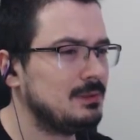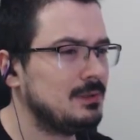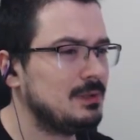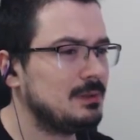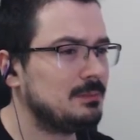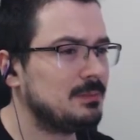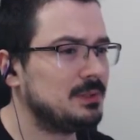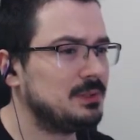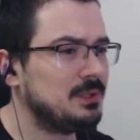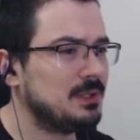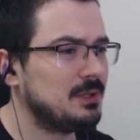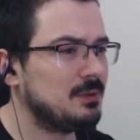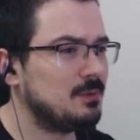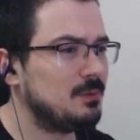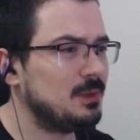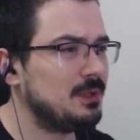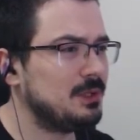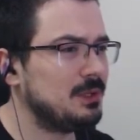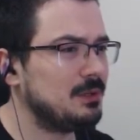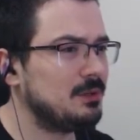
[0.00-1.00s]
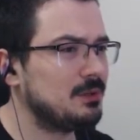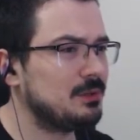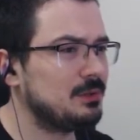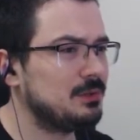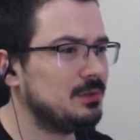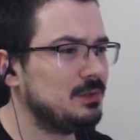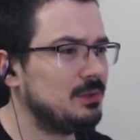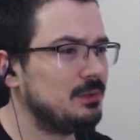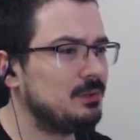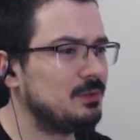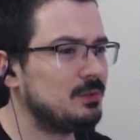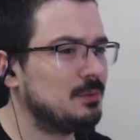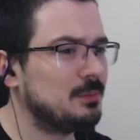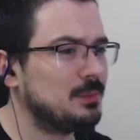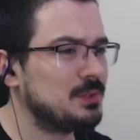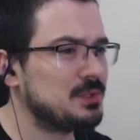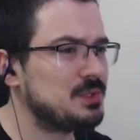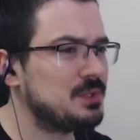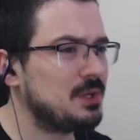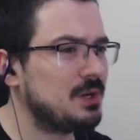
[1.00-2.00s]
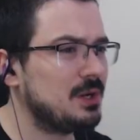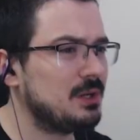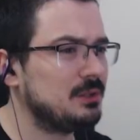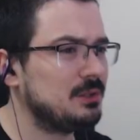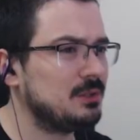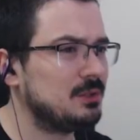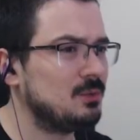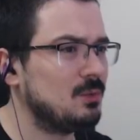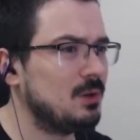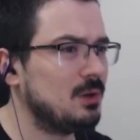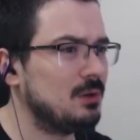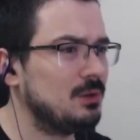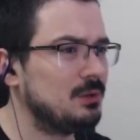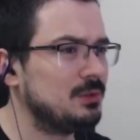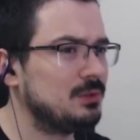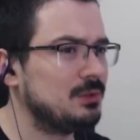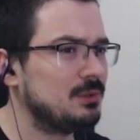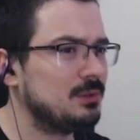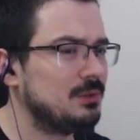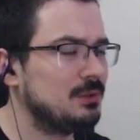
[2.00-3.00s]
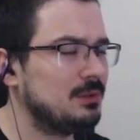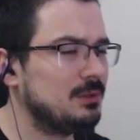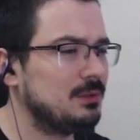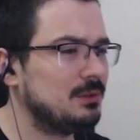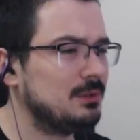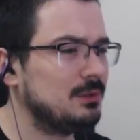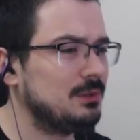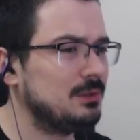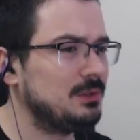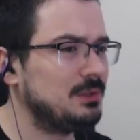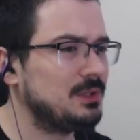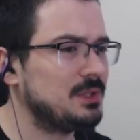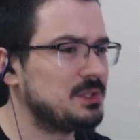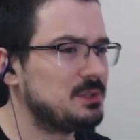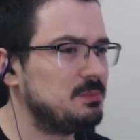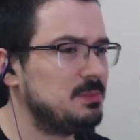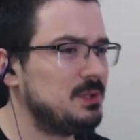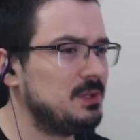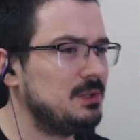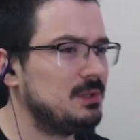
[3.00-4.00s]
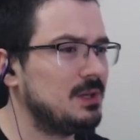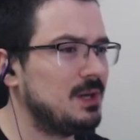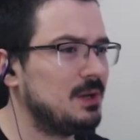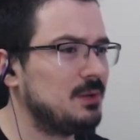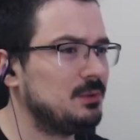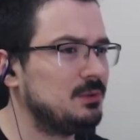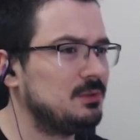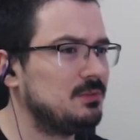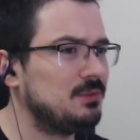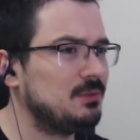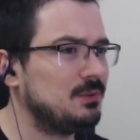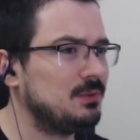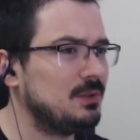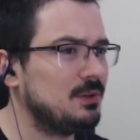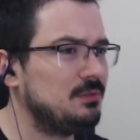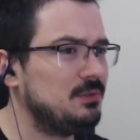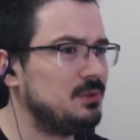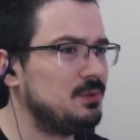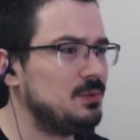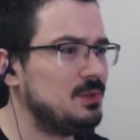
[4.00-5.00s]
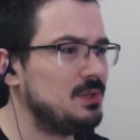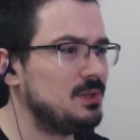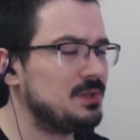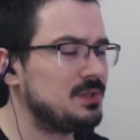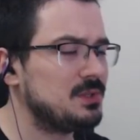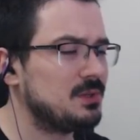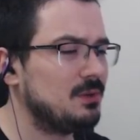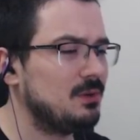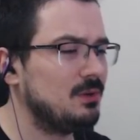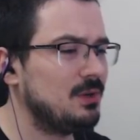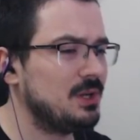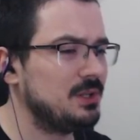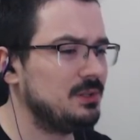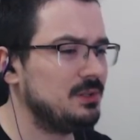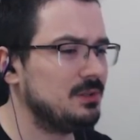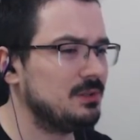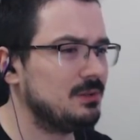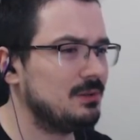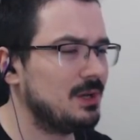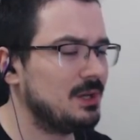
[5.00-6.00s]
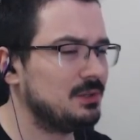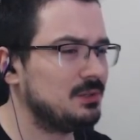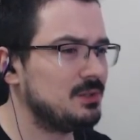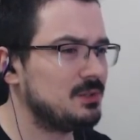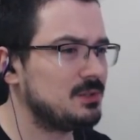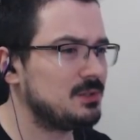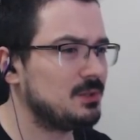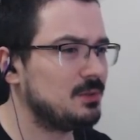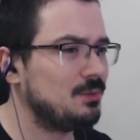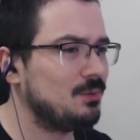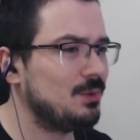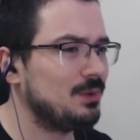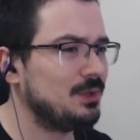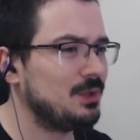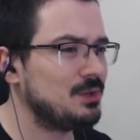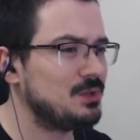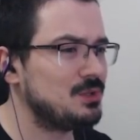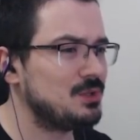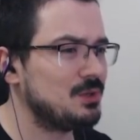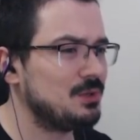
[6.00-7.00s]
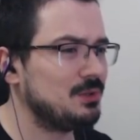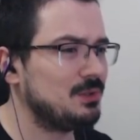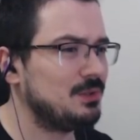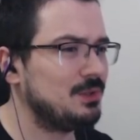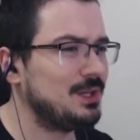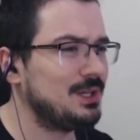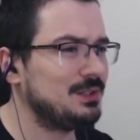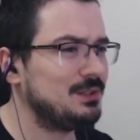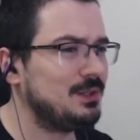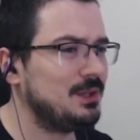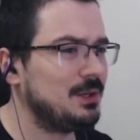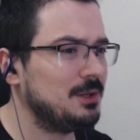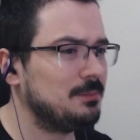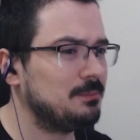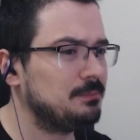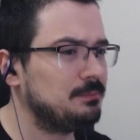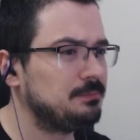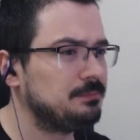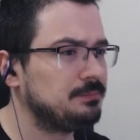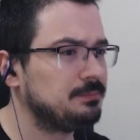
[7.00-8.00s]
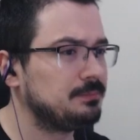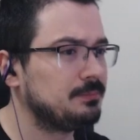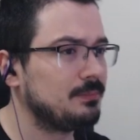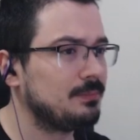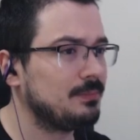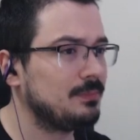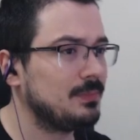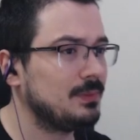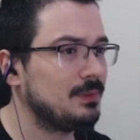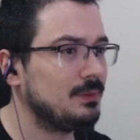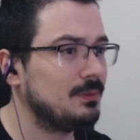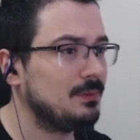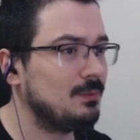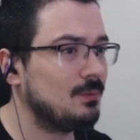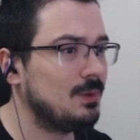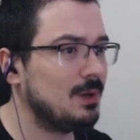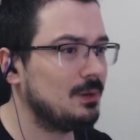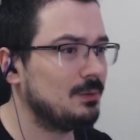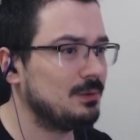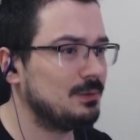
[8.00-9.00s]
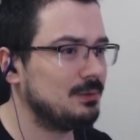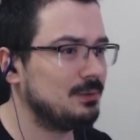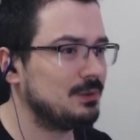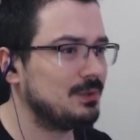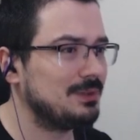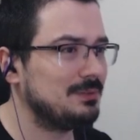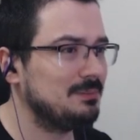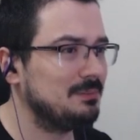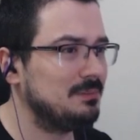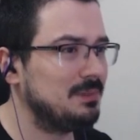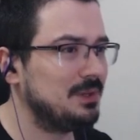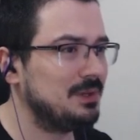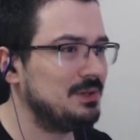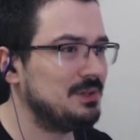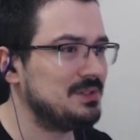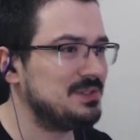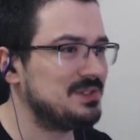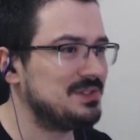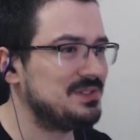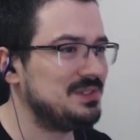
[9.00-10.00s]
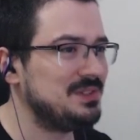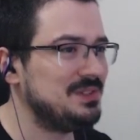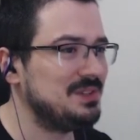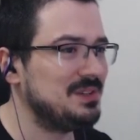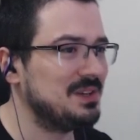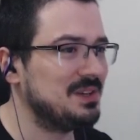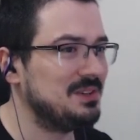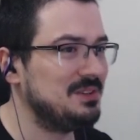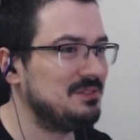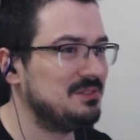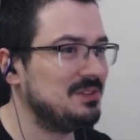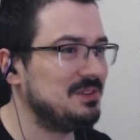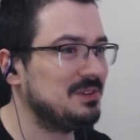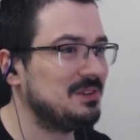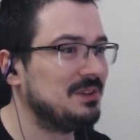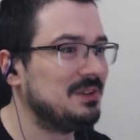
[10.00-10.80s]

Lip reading: But yeah, when I got into Monster Hunter World, it has been out for a few years already, right? So when I joined that game... Wow, you can barely see anything.